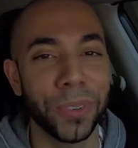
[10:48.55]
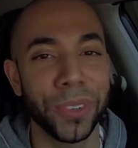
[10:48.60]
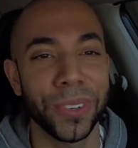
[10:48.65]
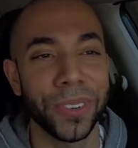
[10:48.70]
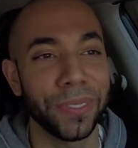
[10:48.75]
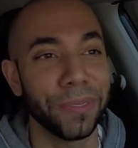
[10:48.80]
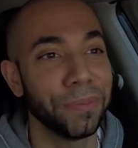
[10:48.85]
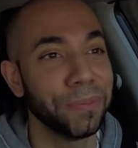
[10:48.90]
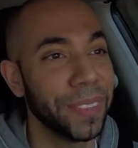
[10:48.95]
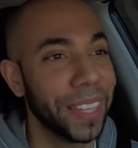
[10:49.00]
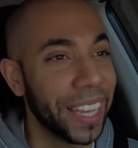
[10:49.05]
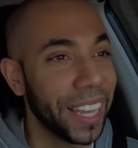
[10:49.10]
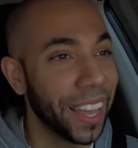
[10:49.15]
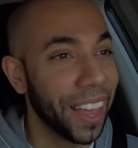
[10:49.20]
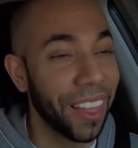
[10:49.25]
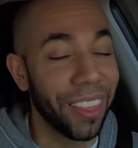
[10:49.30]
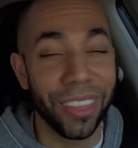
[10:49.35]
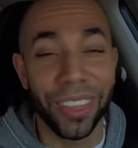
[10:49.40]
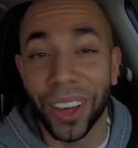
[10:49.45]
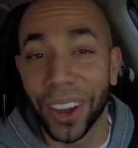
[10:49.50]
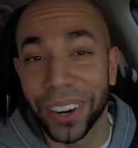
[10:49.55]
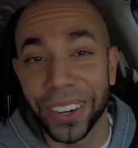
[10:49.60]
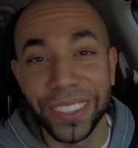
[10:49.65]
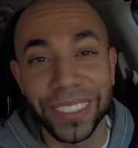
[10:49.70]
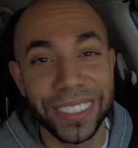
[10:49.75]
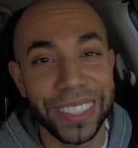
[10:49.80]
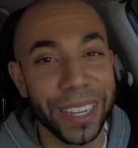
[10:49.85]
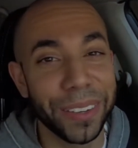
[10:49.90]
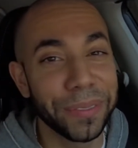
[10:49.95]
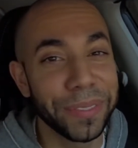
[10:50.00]
you learned
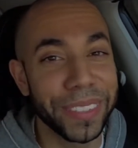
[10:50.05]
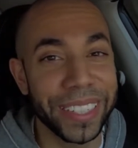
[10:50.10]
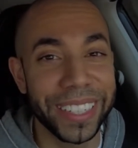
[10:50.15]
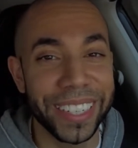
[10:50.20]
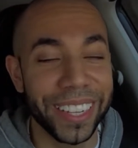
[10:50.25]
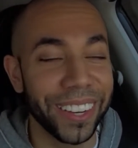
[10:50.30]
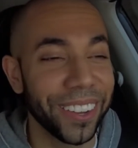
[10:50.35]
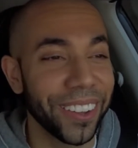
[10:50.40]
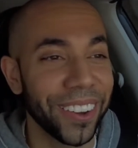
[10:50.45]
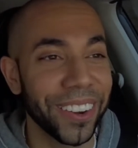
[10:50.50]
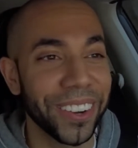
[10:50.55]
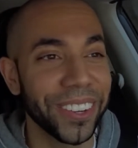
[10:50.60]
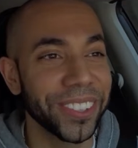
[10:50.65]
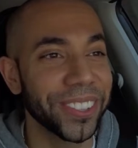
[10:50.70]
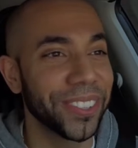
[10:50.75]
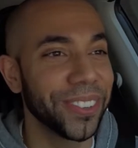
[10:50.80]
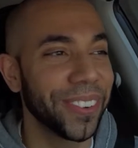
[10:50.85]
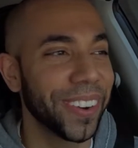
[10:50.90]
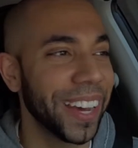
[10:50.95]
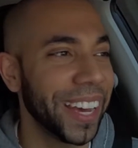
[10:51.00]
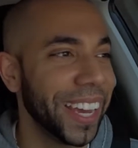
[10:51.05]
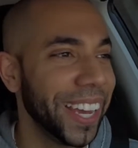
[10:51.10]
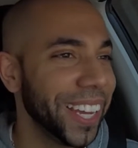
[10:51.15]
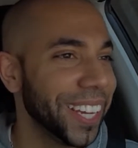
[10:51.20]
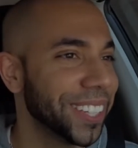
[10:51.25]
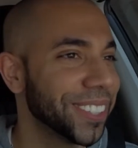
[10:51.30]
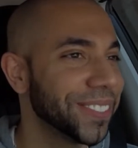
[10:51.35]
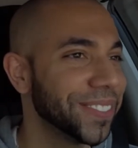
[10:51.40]
something along the way.